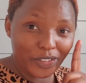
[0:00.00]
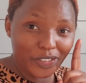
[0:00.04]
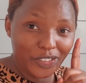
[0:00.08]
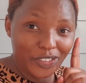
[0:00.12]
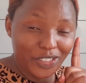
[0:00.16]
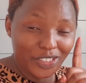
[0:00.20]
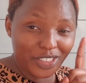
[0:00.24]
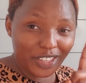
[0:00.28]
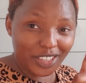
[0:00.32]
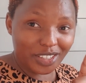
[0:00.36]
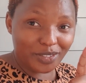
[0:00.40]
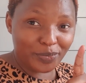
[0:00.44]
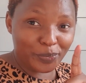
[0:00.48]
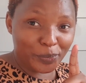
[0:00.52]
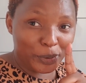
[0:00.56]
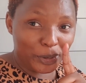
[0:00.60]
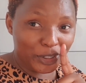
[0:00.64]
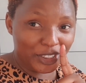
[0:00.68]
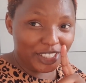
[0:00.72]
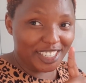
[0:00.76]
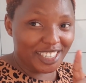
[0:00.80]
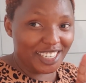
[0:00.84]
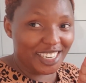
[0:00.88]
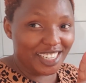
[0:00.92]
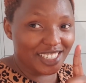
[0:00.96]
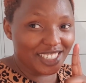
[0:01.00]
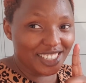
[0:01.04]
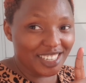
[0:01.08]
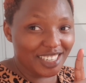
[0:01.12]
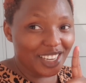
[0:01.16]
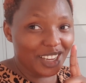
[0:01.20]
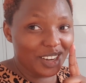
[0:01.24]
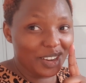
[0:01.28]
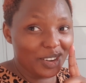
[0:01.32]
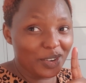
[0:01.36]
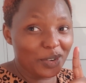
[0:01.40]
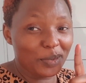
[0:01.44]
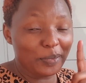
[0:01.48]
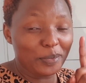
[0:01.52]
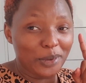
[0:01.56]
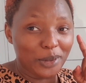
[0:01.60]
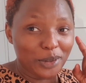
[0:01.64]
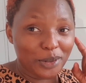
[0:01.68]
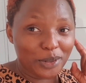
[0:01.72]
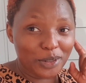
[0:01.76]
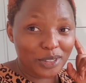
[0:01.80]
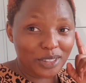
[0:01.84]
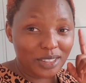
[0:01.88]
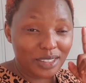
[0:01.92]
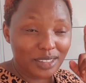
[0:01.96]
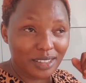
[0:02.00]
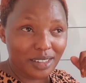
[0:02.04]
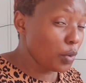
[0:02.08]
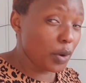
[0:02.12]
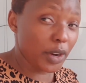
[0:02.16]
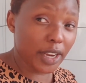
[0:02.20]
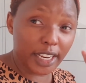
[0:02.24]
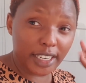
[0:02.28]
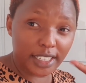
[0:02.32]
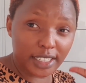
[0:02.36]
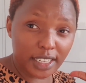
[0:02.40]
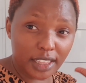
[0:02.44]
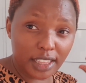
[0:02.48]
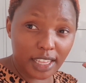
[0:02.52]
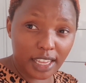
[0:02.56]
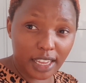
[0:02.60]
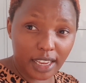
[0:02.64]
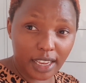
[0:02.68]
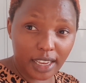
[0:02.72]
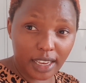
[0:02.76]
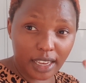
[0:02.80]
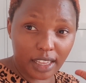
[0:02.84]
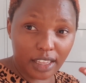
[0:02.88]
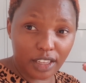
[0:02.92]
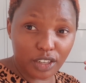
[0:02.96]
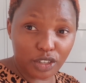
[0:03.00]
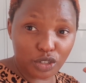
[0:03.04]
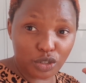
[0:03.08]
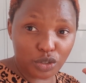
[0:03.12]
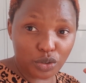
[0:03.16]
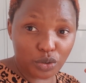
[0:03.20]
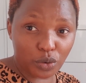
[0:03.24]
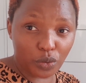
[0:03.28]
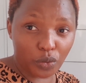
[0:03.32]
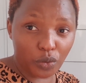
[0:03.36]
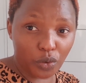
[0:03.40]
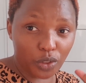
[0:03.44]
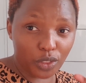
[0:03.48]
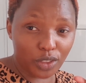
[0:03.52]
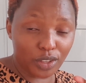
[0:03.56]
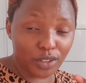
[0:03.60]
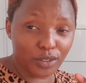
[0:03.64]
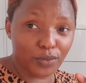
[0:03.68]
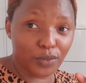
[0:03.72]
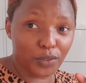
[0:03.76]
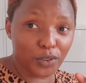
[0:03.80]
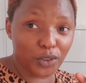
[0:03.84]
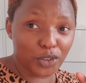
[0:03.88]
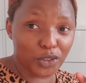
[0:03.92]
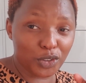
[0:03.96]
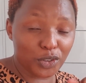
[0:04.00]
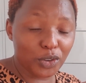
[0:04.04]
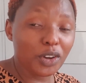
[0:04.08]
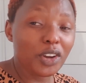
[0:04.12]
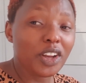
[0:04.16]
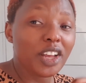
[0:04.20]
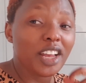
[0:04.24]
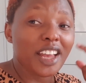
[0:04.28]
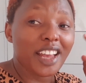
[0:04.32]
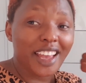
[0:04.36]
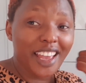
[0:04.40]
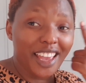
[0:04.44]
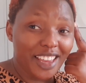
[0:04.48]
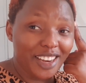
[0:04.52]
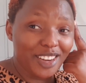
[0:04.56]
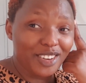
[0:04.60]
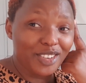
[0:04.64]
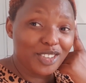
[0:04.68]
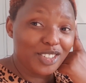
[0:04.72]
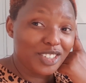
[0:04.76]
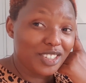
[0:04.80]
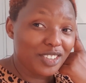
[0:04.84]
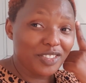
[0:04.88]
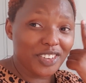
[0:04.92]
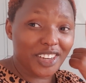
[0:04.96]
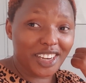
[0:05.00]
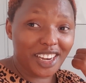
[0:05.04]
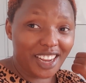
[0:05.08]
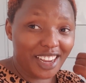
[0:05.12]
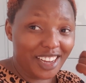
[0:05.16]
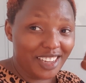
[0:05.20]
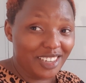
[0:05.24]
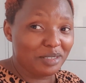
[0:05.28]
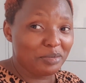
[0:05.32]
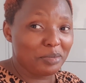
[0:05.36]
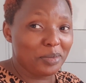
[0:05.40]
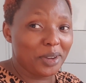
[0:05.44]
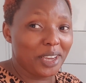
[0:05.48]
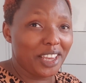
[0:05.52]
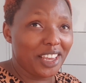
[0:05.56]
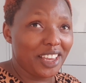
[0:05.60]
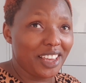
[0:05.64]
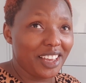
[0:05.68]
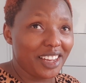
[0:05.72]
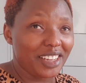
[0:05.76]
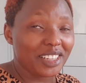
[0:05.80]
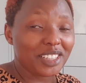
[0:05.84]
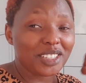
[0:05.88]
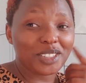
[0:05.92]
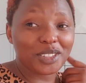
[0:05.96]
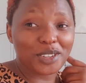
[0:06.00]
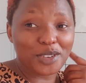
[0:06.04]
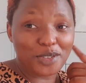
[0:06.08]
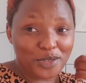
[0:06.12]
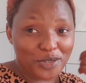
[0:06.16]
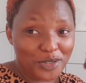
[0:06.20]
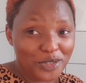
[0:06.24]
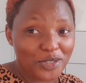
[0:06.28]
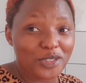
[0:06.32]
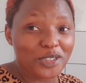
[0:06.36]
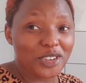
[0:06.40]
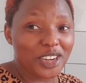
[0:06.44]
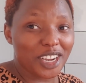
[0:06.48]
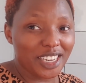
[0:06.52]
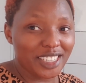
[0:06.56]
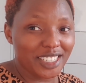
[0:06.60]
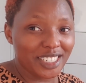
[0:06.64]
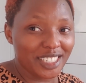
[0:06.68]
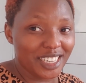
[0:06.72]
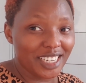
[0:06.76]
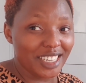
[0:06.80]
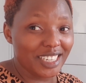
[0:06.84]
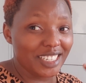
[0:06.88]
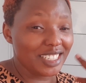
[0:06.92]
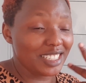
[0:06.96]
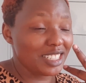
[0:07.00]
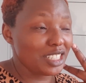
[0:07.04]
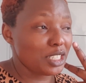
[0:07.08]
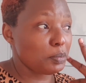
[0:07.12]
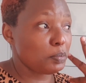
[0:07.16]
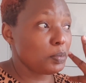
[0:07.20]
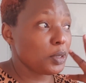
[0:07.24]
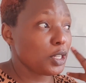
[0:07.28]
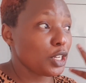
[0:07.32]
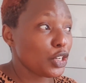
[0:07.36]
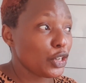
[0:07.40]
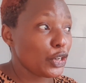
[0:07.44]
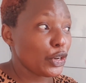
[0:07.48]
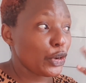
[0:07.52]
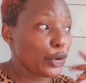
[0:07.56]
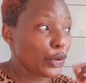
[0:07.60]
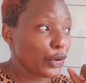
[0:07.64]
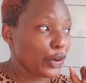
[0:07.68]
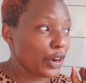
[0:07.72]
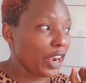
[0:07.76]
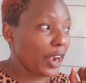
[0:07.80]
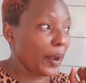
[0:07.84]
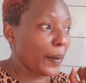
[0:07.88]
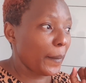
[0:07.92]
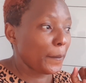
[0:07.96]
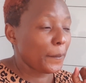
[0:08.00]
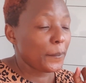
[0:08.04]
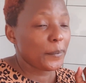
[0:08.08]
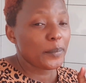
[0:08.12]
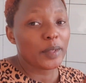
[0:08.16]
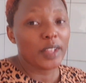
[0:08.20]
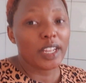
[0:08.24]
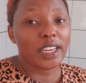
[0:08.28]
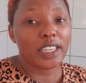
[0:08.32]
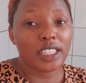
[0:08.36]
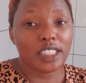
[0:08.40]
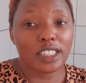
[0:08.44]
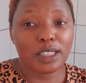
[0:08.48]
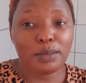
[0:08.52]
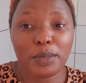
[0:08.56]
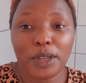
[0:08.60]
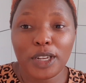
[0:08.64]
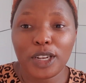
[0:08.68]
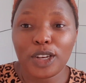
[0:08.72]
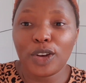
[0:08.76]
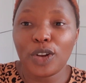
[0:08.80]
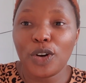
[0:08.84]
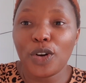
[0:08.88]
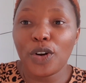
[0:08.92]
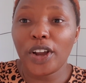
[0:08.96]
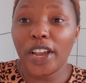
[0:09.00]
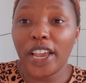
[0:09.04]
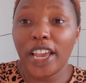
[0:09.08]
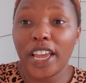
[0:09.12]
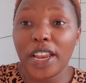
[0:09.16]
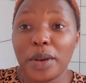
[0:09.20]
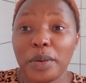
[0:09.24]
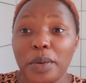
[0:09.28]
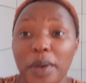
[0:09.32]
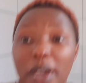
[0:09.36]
this project has taken long because when I did the intro for this video, I had not even cut my hair, so you can tell it's been long. It's been long, and